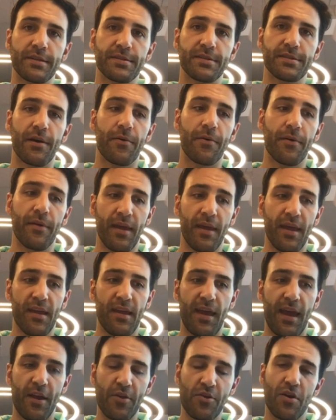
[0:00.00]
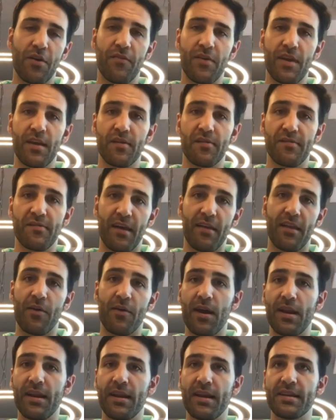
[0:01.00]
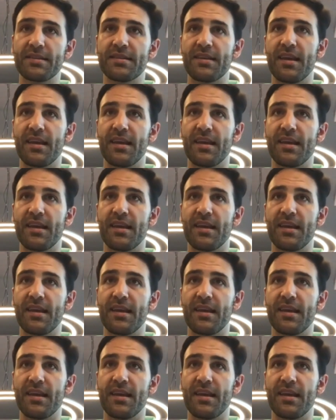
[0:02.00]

So HRV is daily readiness.